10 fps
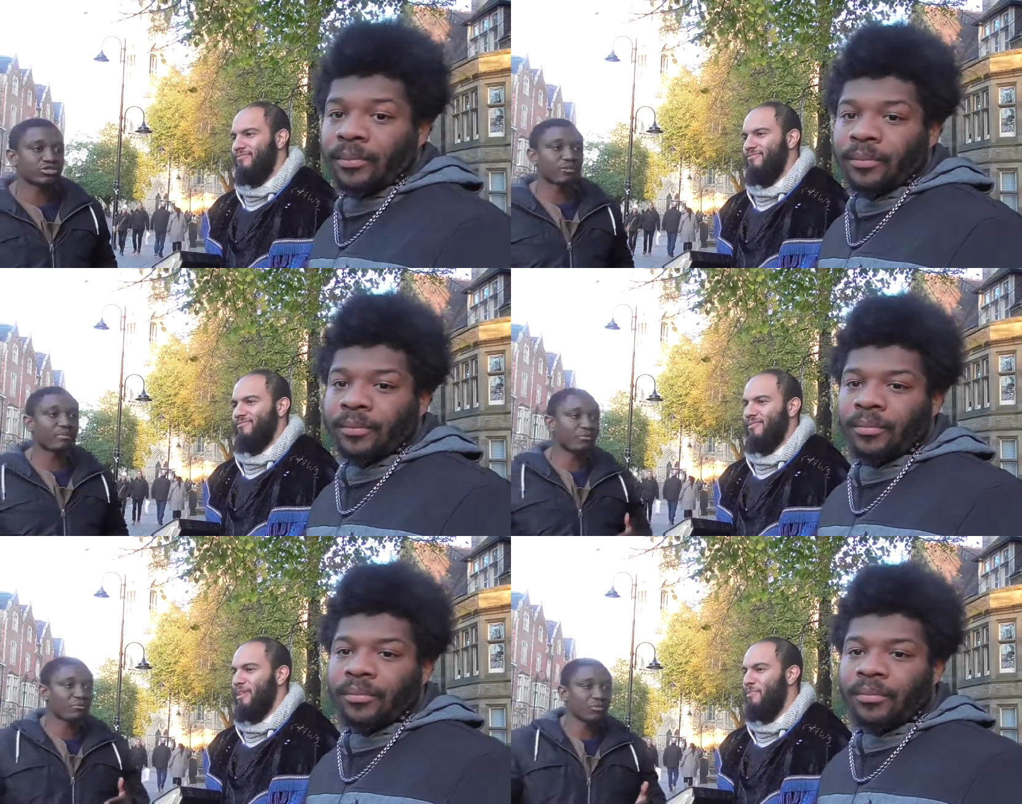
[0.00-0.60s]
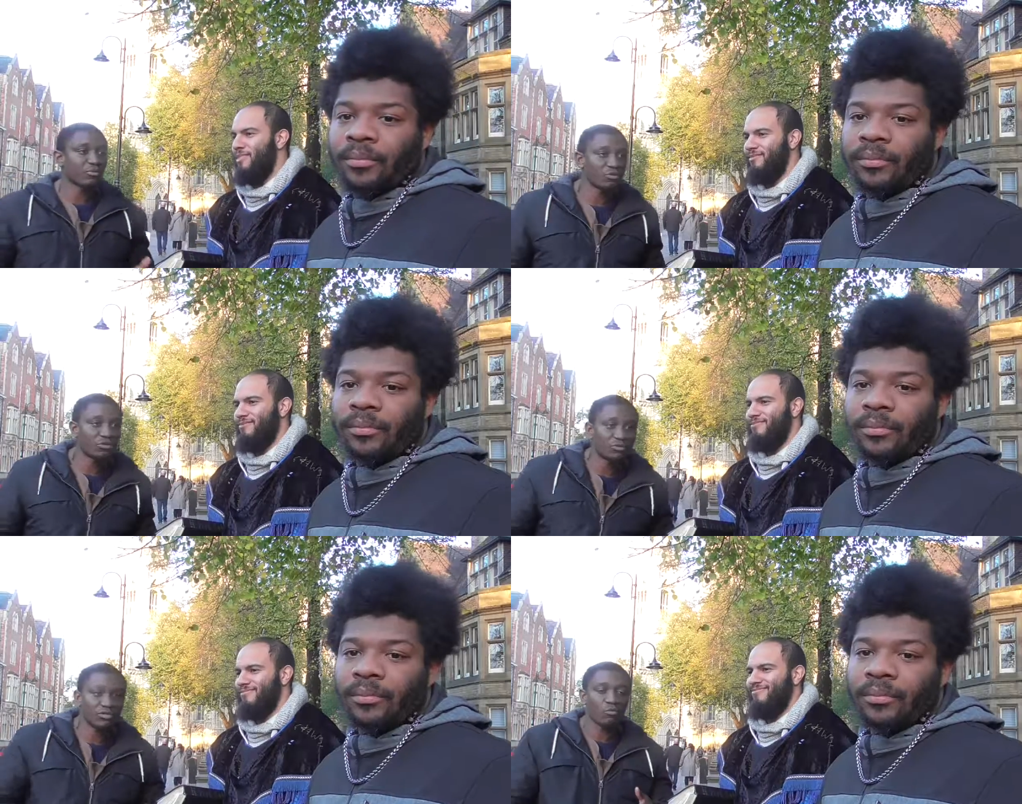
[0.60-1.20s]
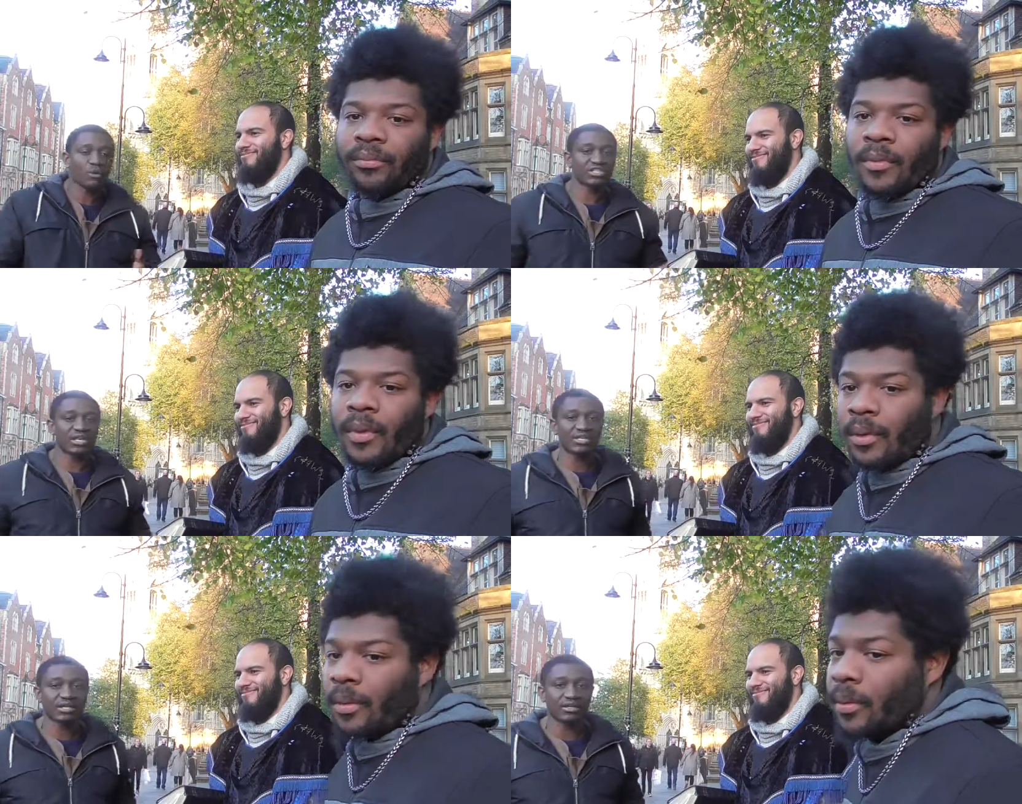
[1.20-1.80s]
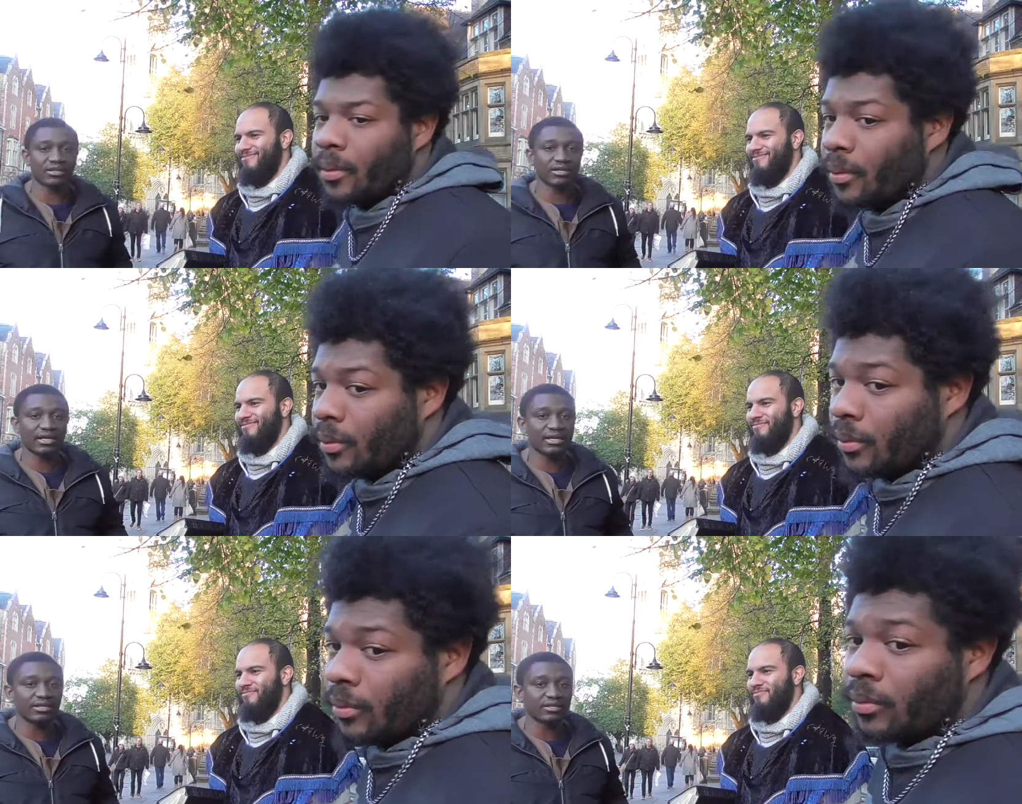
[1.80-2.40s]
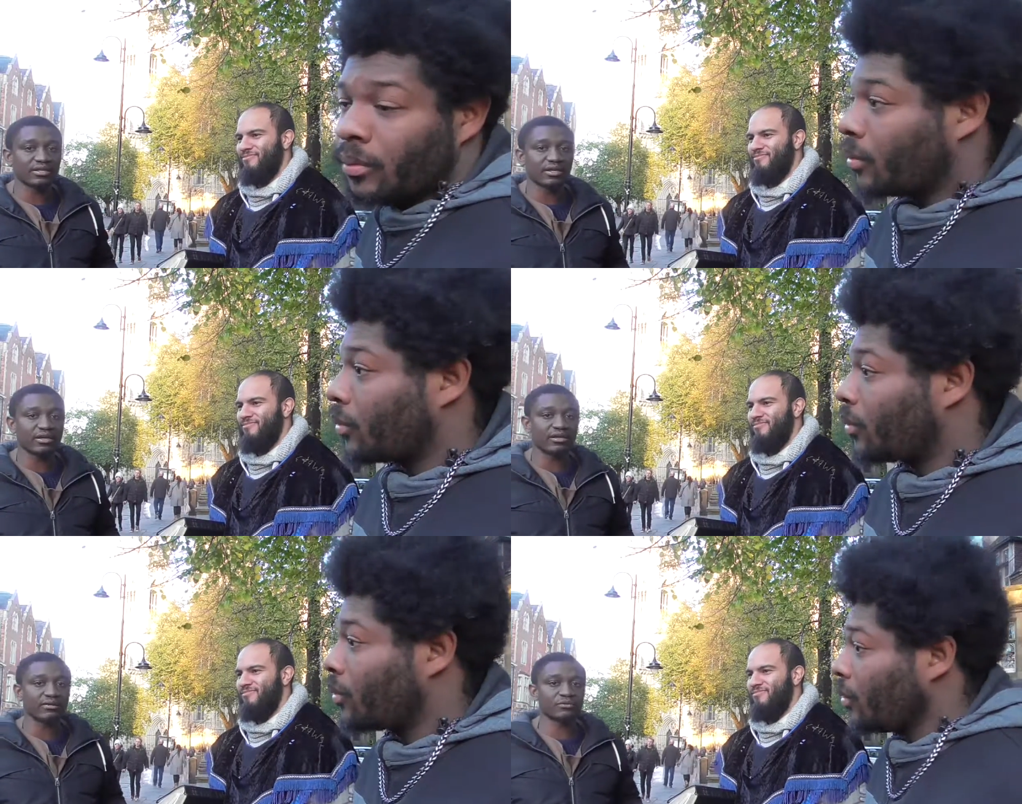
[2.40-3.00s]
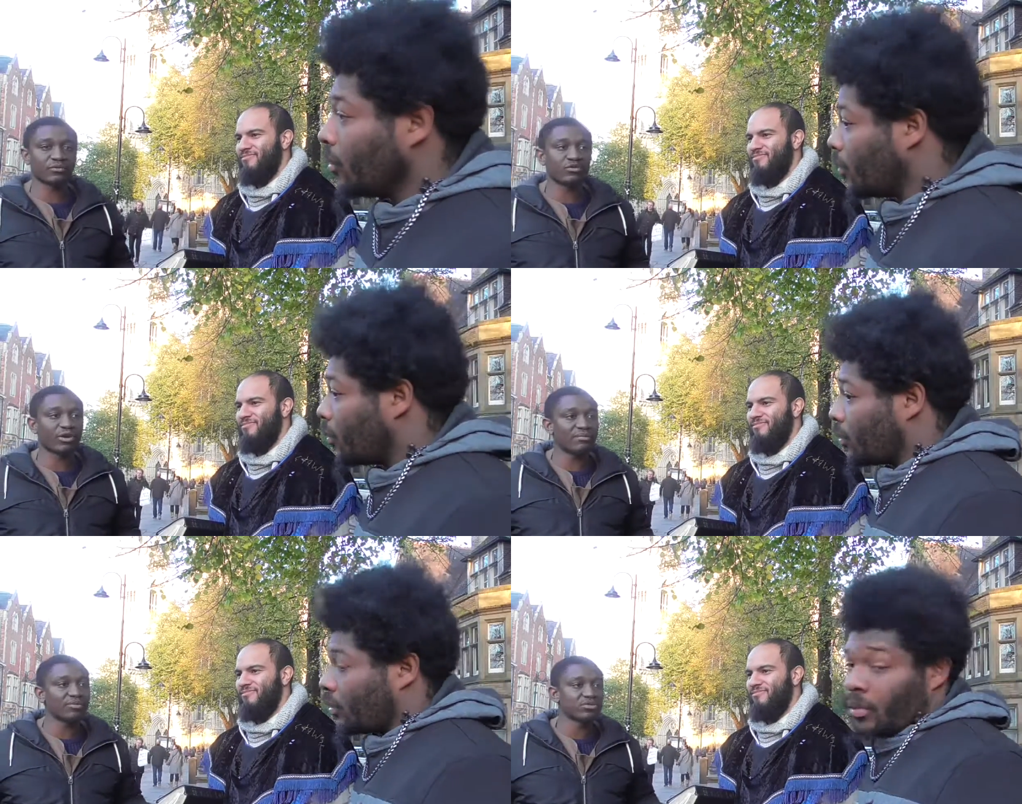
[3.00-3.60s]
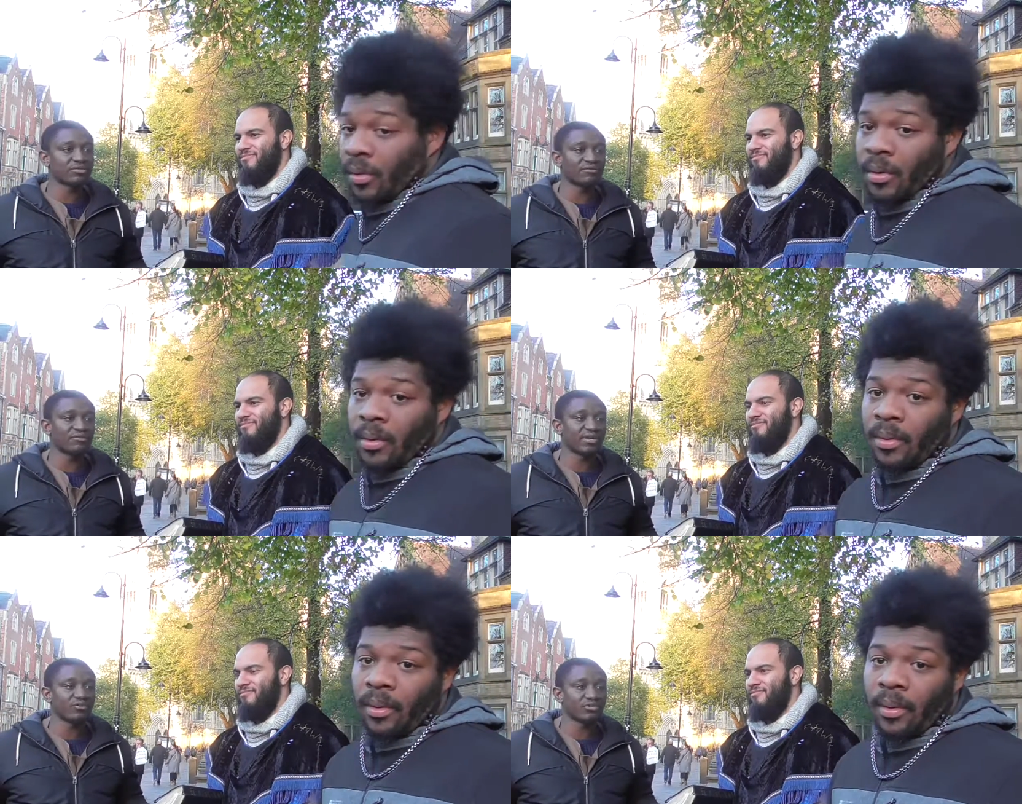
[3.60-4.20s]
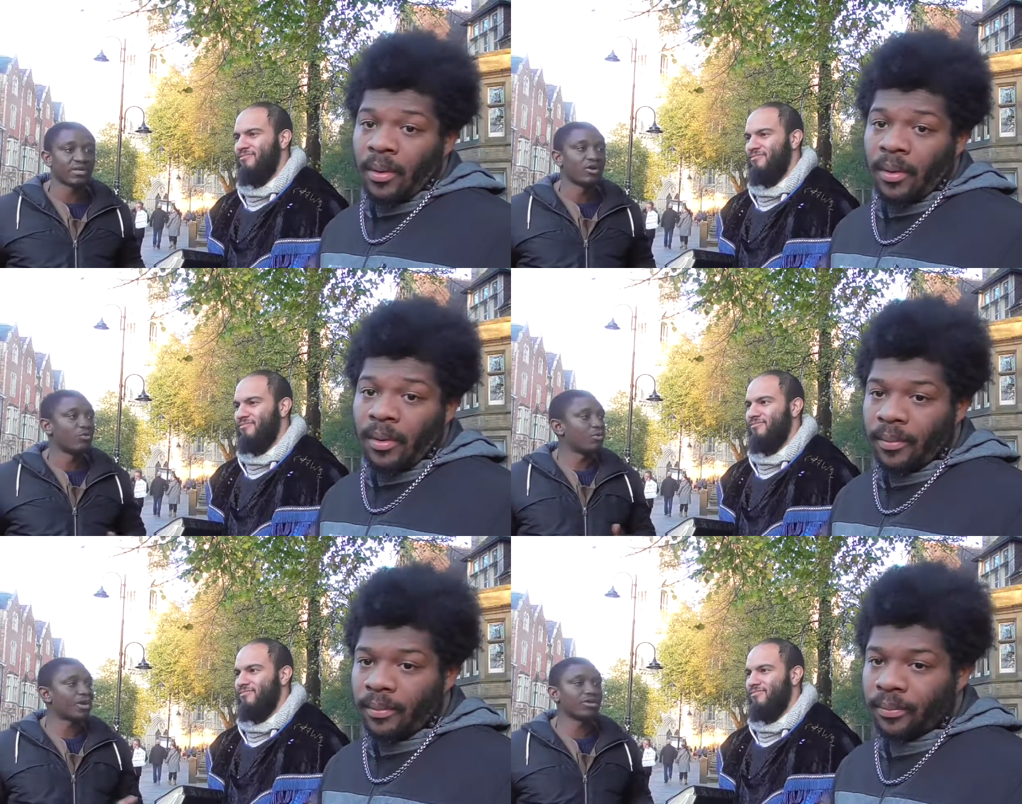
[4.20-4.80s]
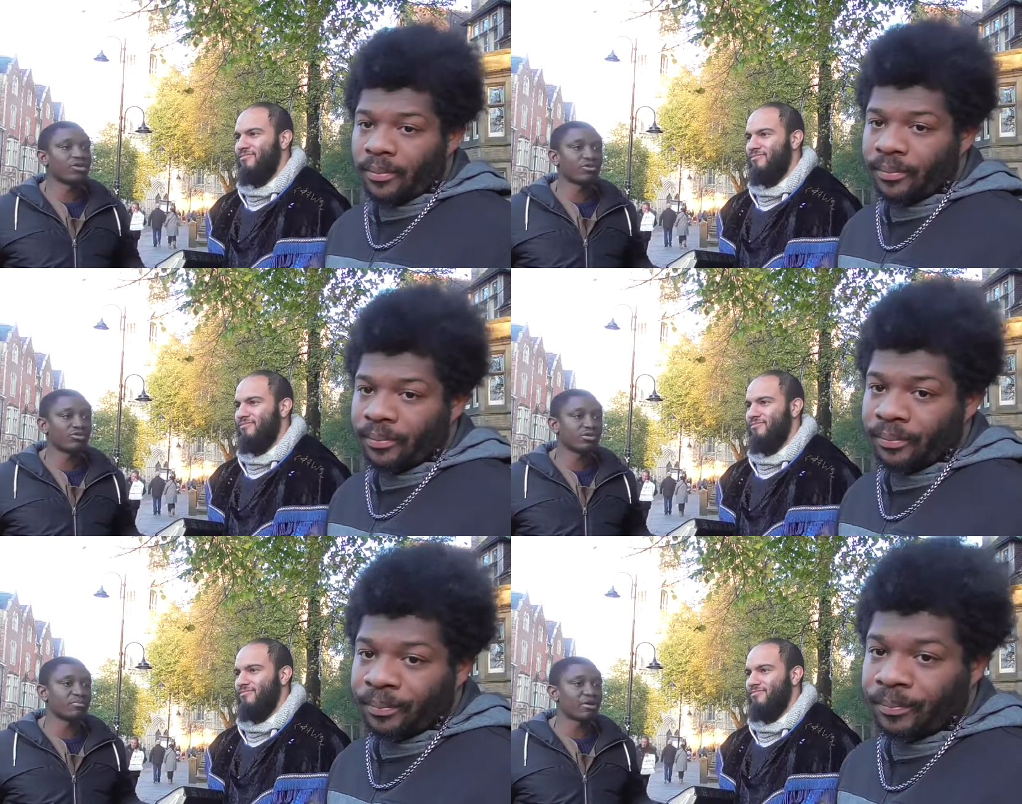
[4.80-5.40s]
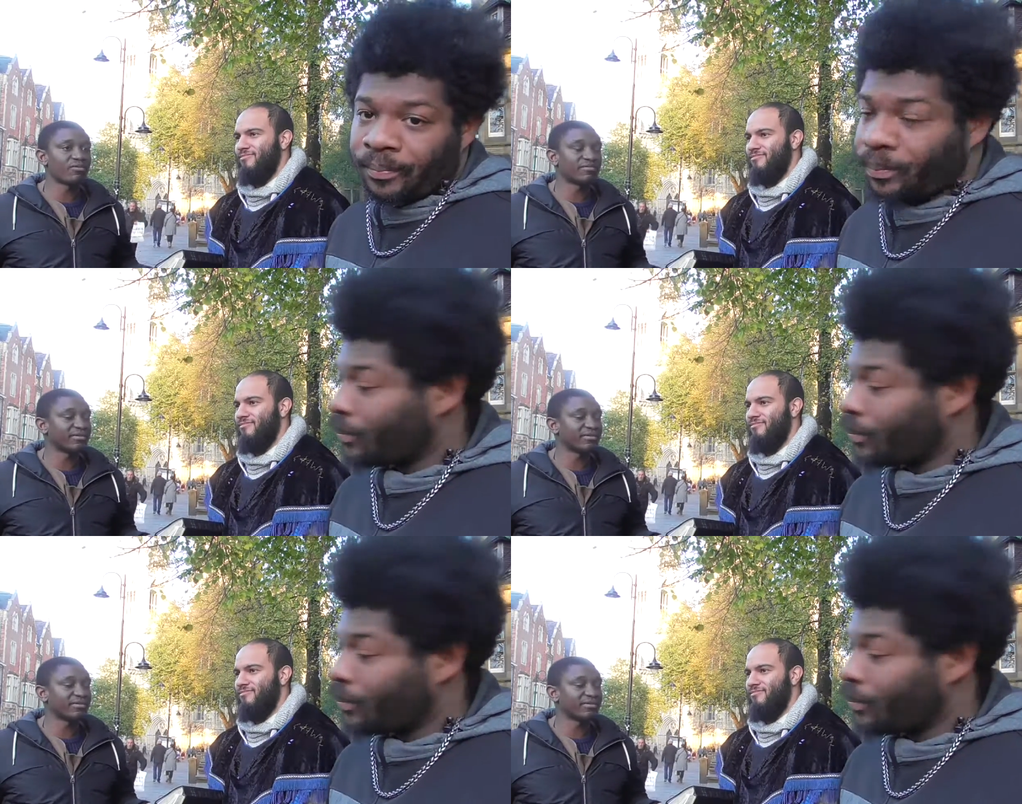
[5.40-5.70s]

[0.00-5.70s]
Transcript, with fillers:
Speaker 1: to strip You watch any other any other um, Great Millstone videos, we're gonna go into the book of